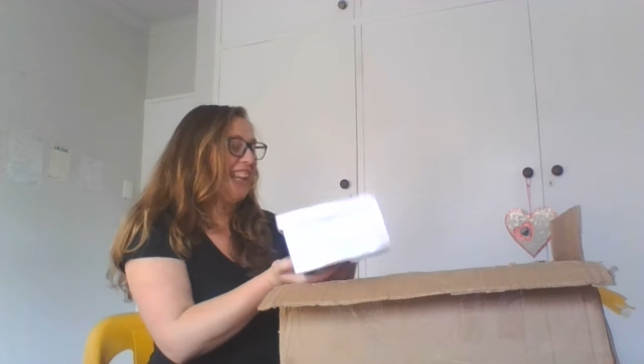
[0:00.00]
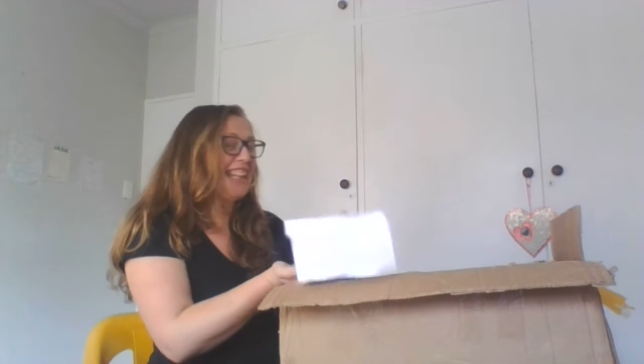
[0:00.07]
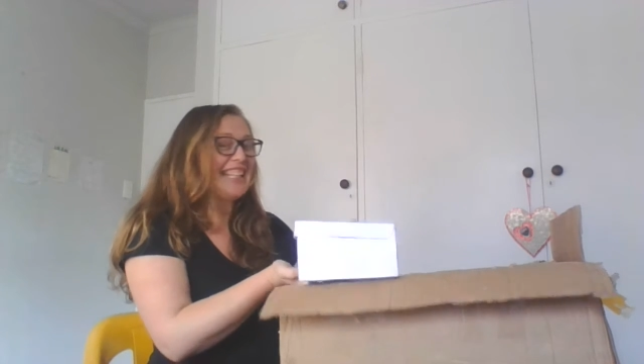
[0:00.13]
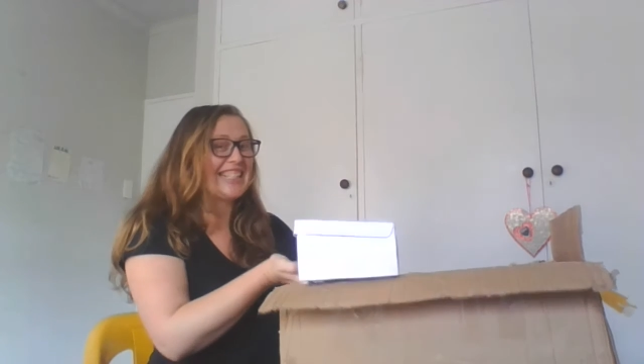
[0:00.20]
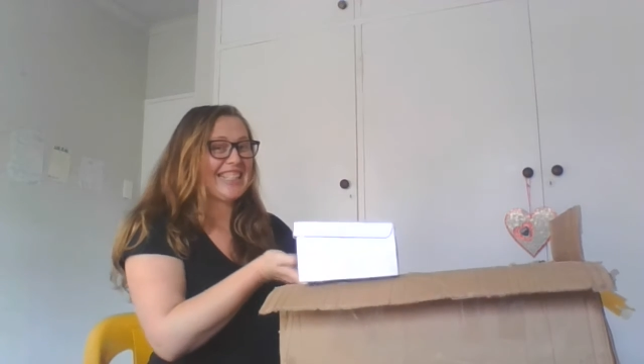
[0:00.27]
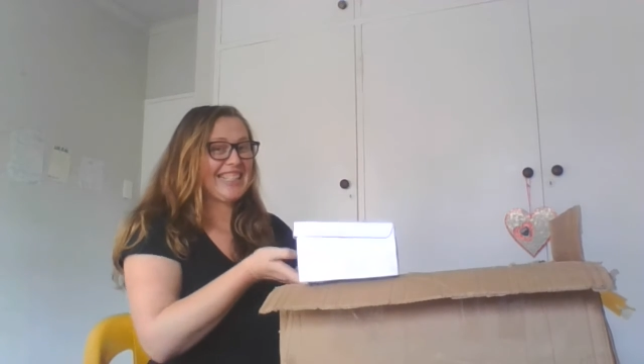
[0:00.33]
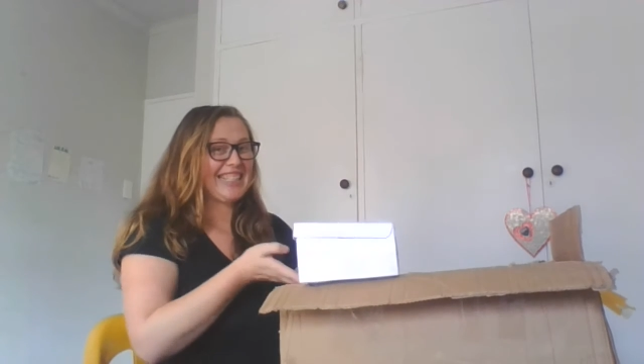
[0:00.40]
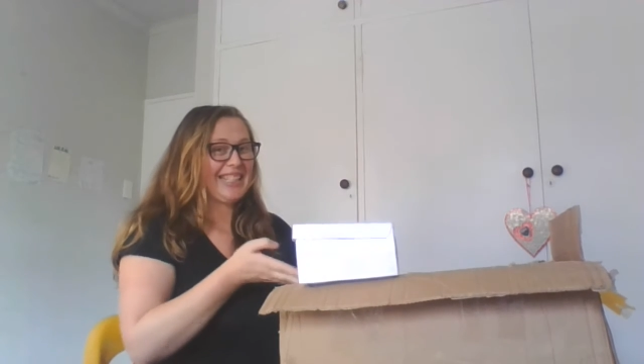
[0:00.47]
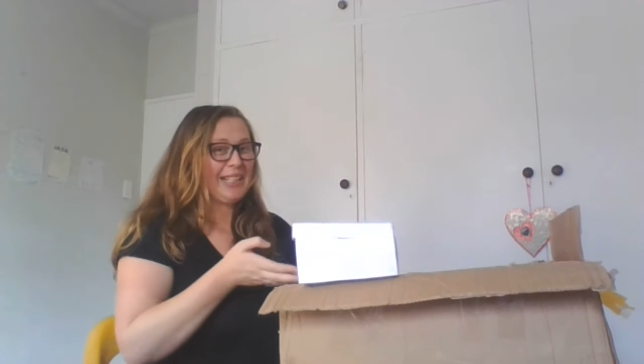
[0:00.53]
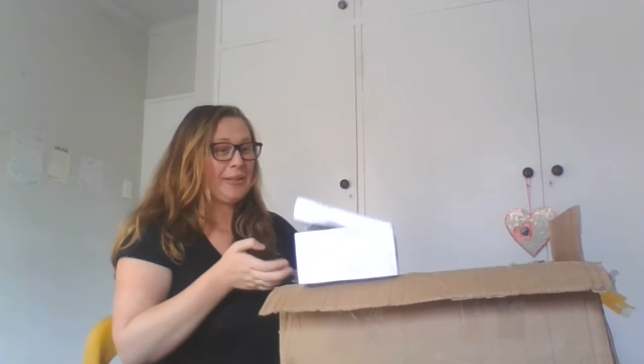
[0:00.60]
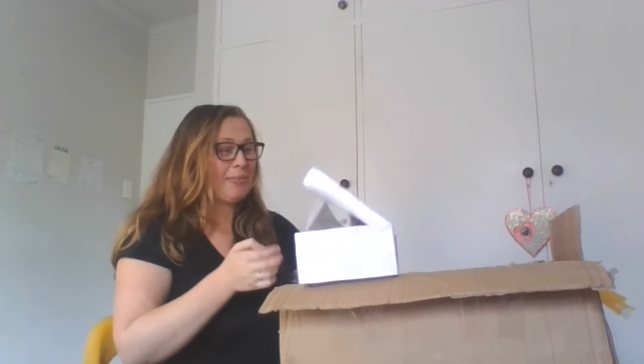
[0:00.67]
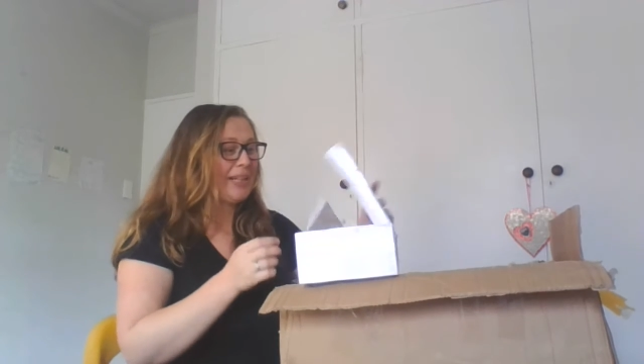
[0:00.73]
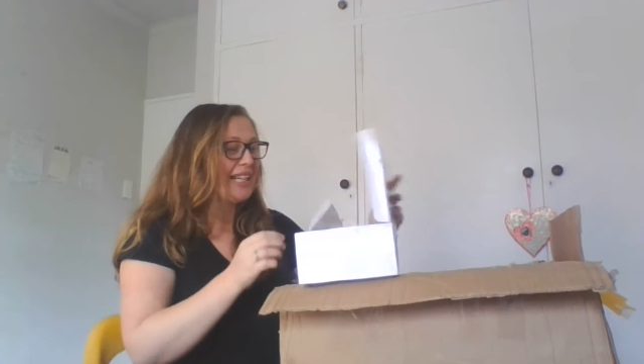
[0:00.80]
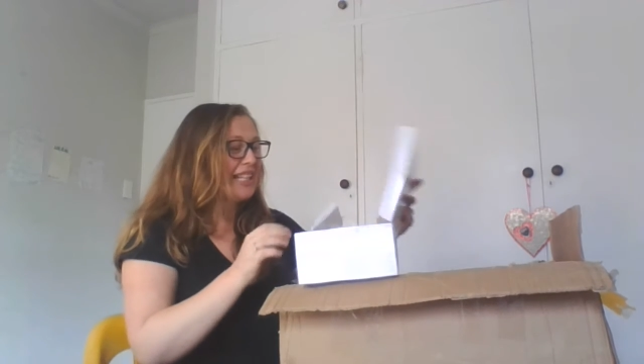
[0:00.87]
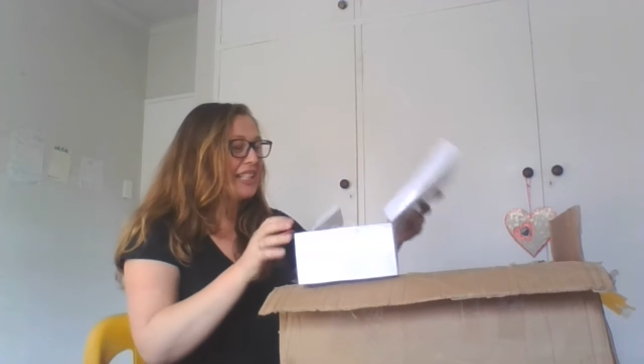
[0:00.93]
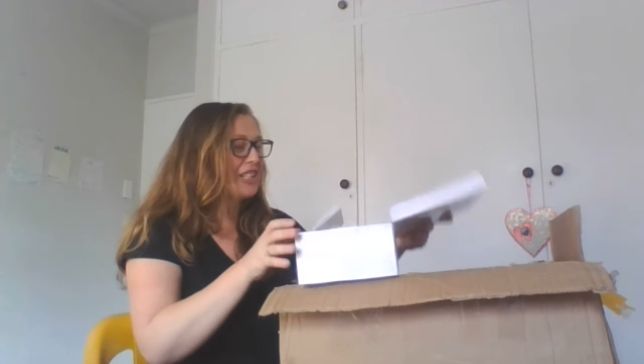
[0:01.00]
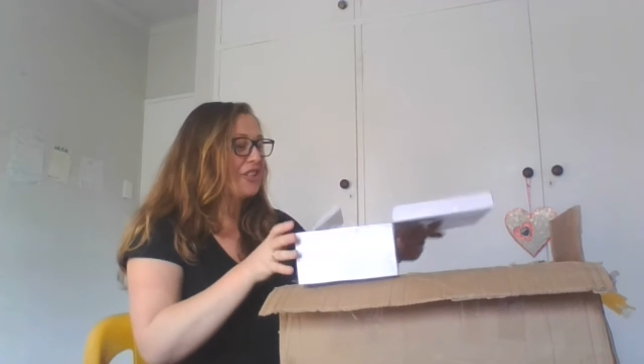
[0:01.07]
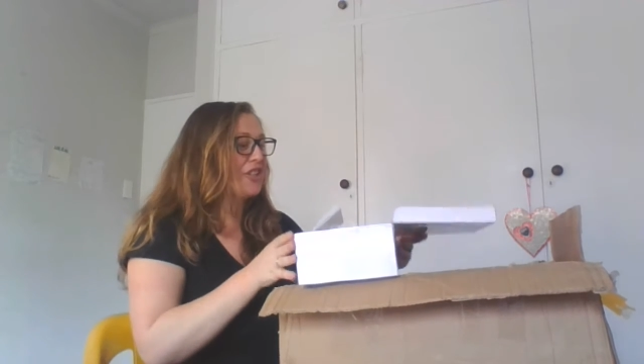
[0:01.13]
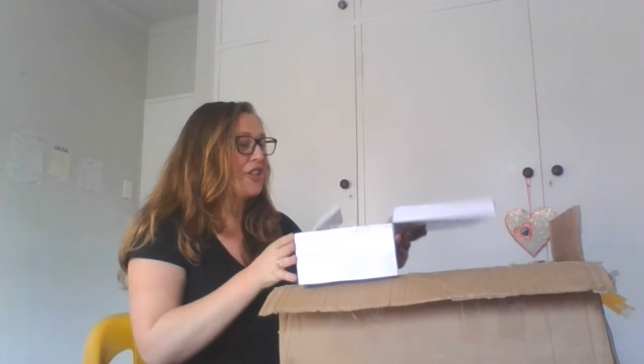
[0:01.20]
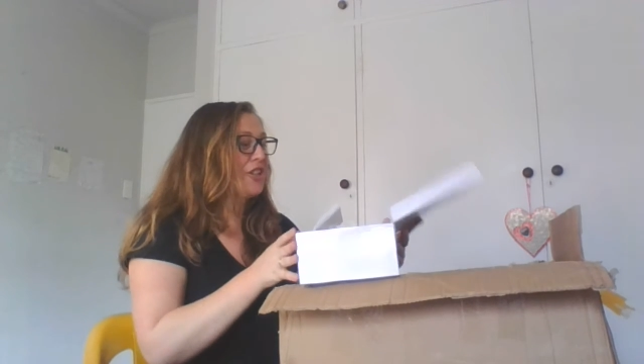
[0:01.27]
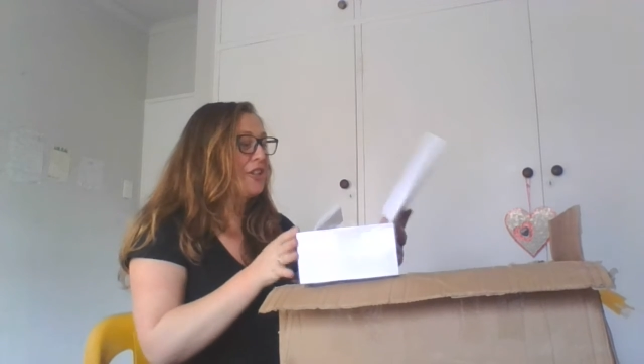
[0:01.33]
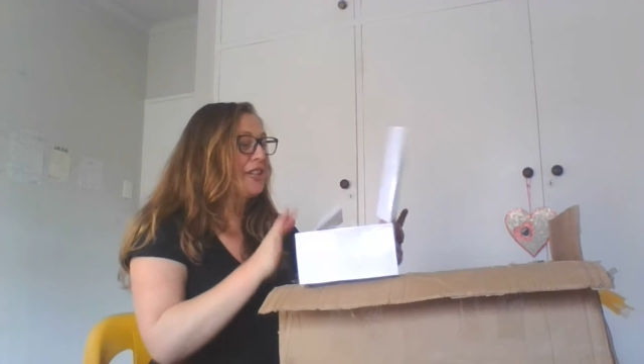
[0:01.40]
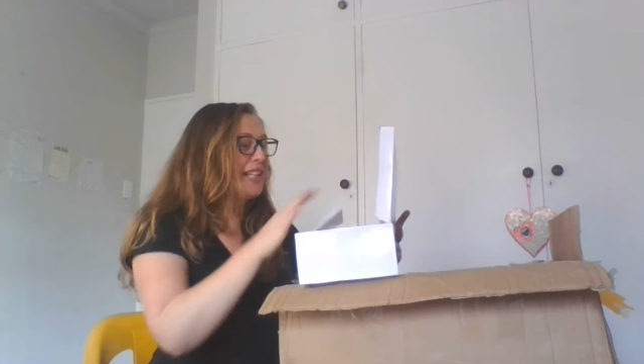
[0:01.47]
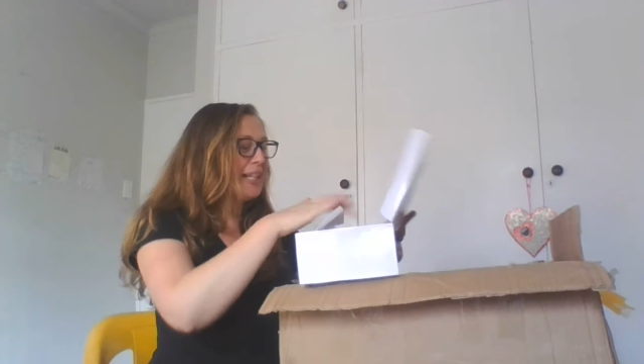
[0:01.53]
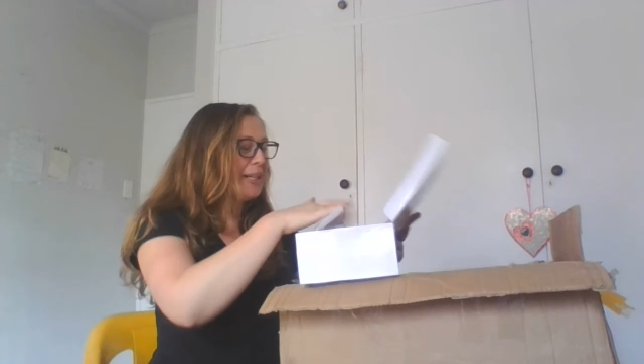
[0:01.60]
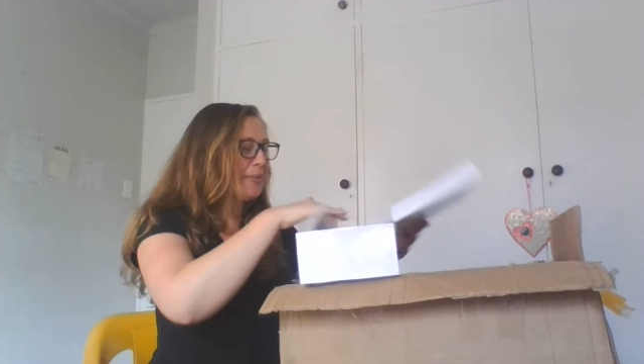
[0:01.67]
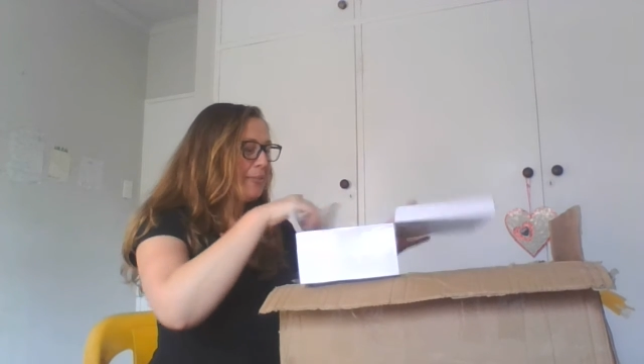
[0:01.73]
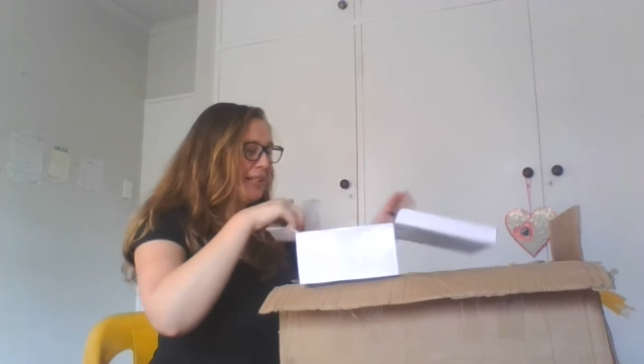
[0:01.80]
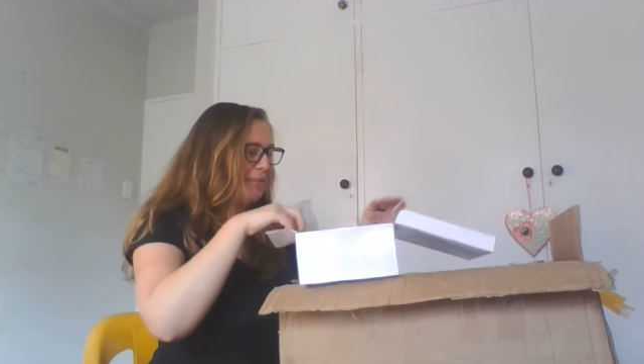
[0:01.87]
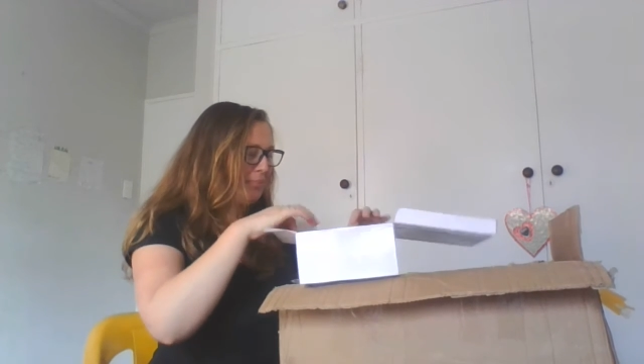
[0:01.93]
This is gonna be
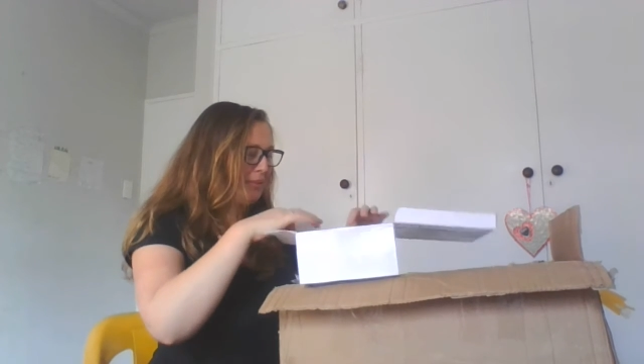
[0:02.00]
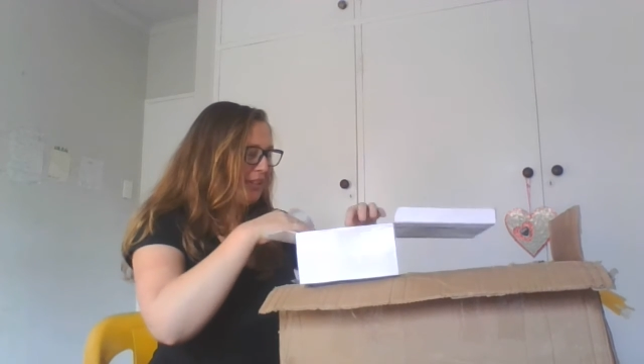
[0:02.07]
extremely